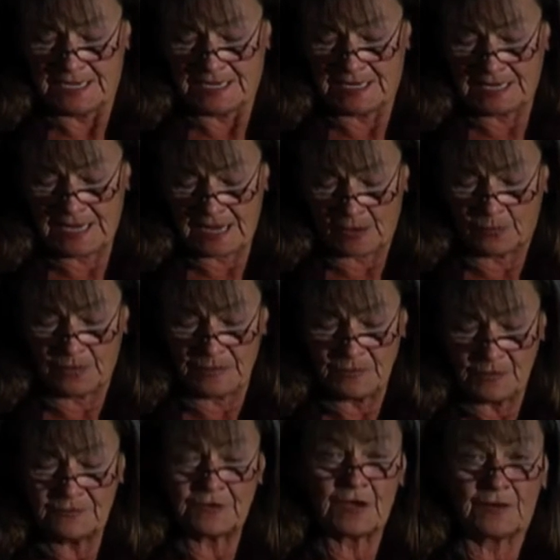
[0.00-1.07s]
Anyhow, we
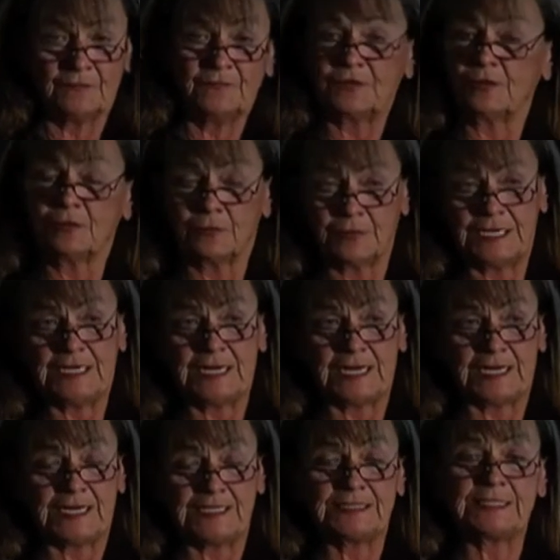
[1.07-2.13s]
moved home for 3
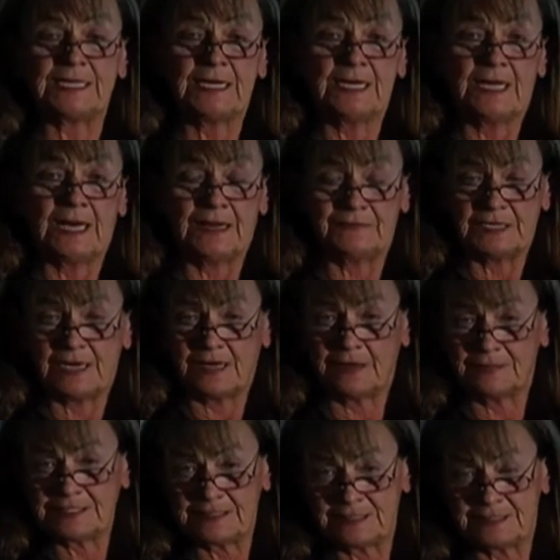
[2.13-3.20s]
days. I have a
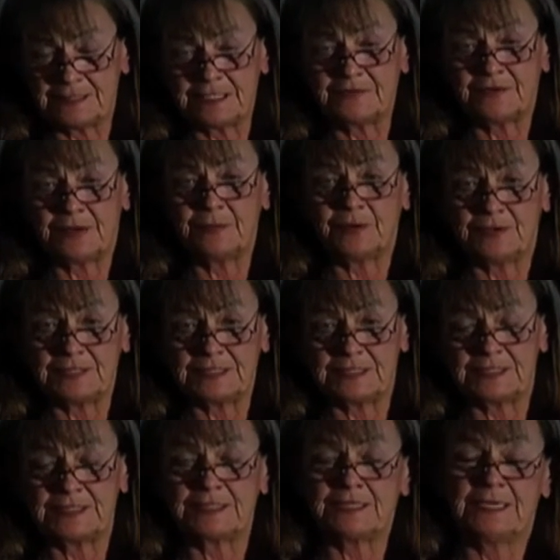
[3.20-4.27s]
daughter with cystic
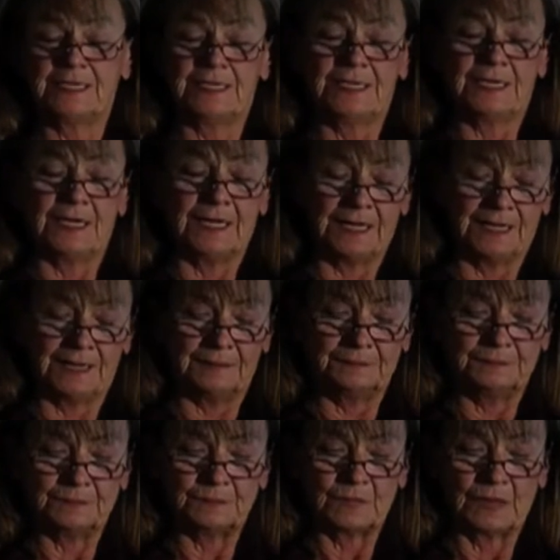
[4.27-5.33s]
fibrosis.
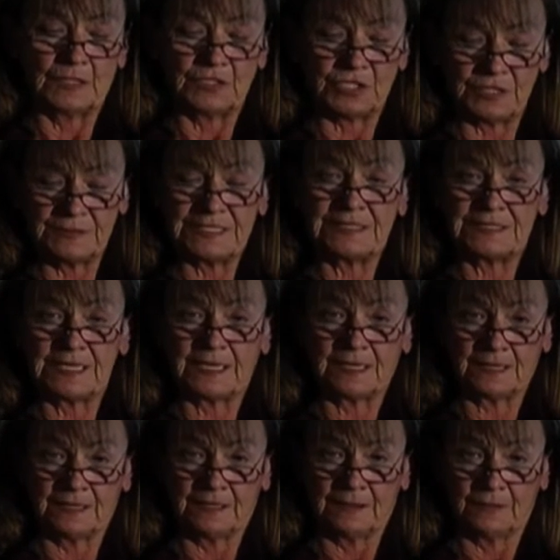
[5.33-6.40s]
She was
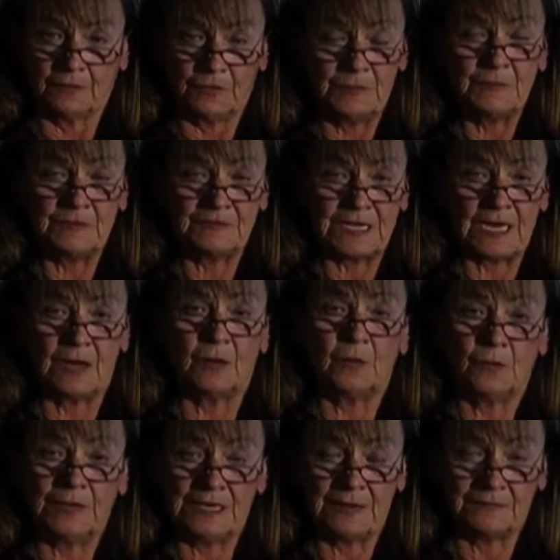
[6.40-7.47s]
sick. We moved
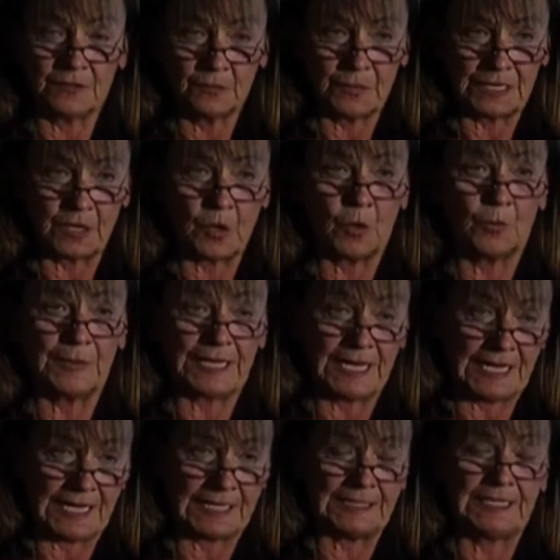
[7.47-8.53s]
out. We never went home
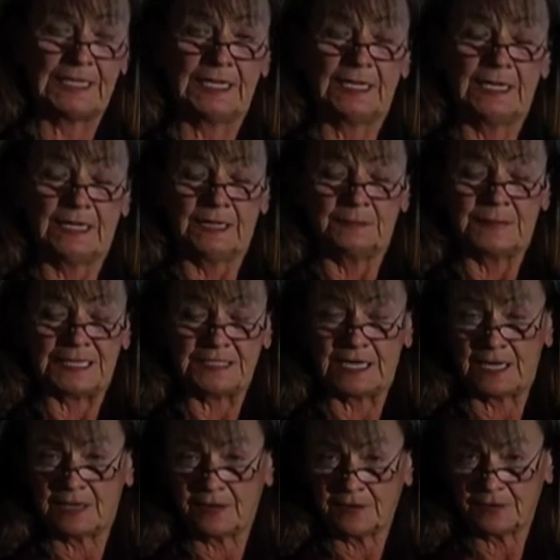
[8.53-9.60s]
again. My
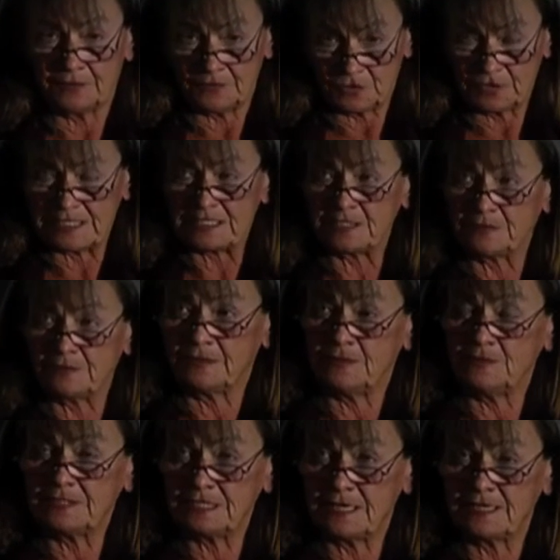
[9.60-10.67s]
daughter treats
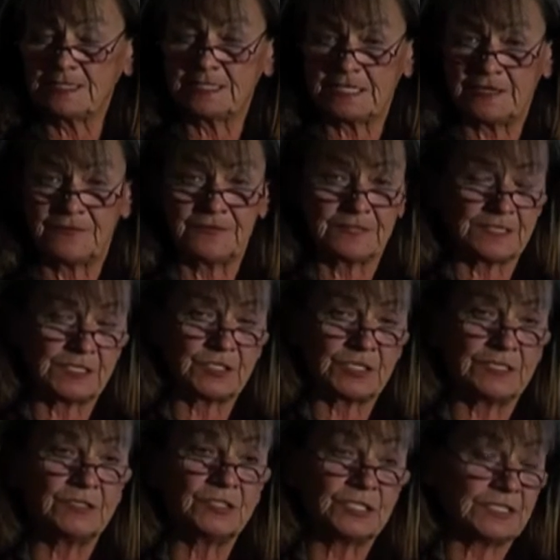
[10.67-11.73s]
UCSD
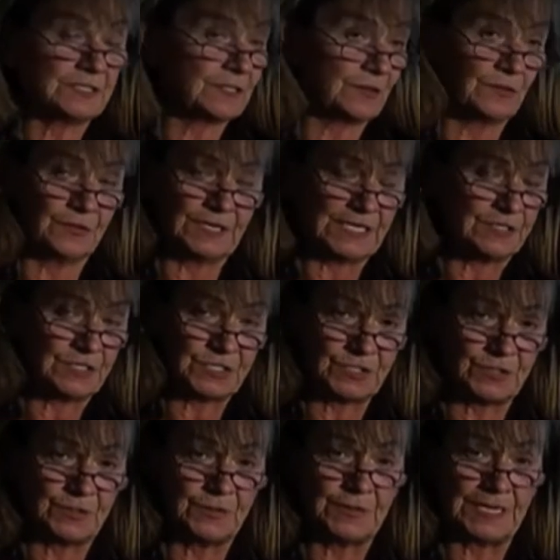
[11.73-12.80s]
physician. She's
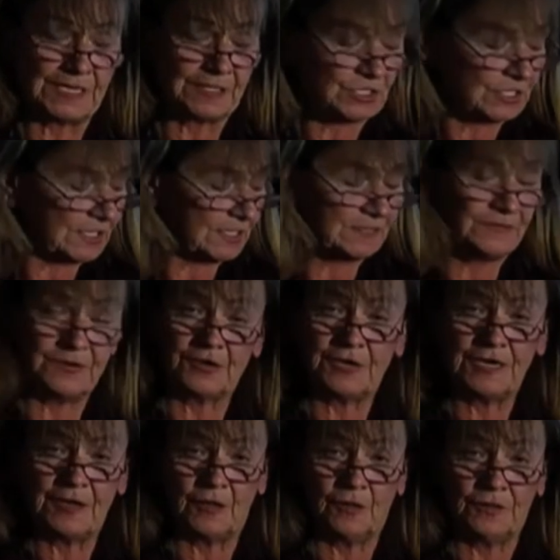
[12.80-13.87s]
32 and she's
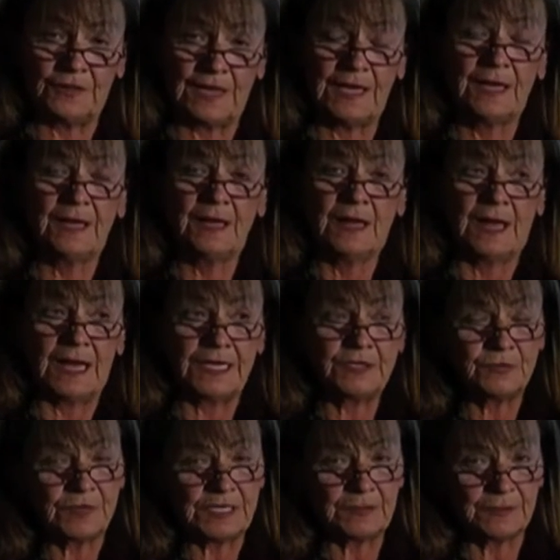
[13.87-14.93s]
very healthy. I
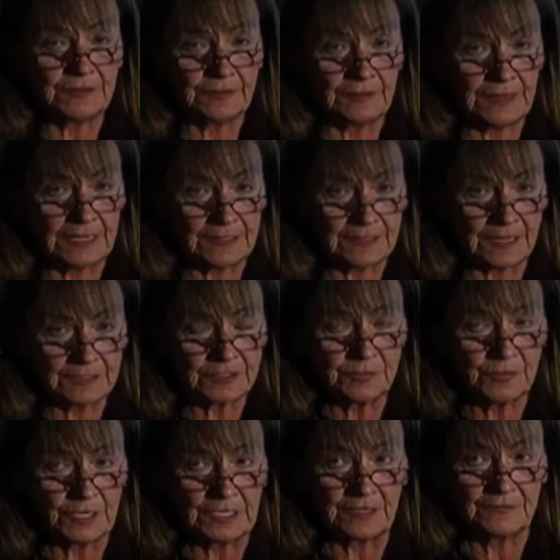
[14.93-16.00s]
treated with the late Dr.
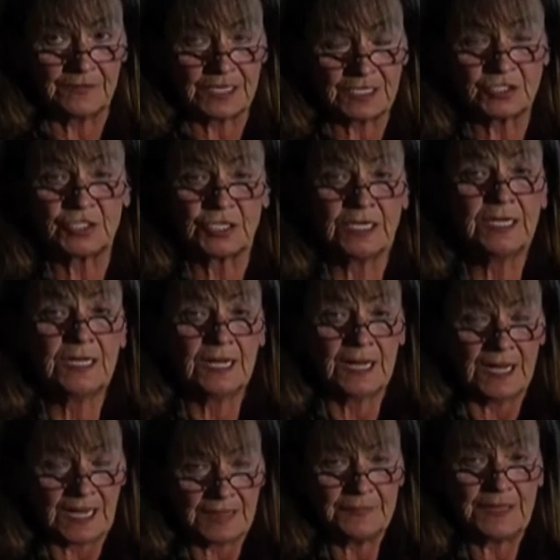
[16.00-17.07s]
Marinkovich.
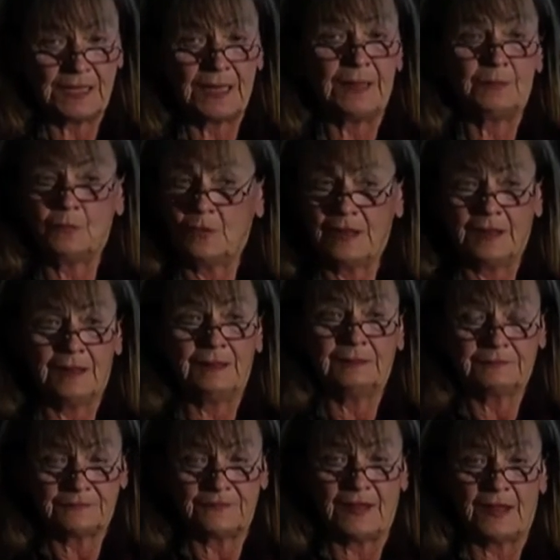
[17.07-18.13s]
I became
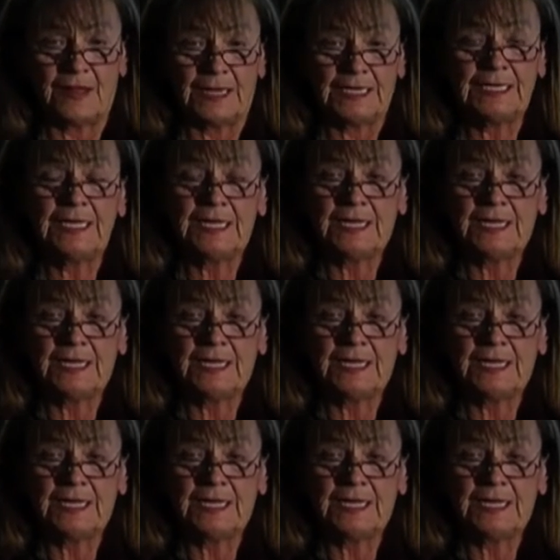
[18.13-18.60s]
well, fine.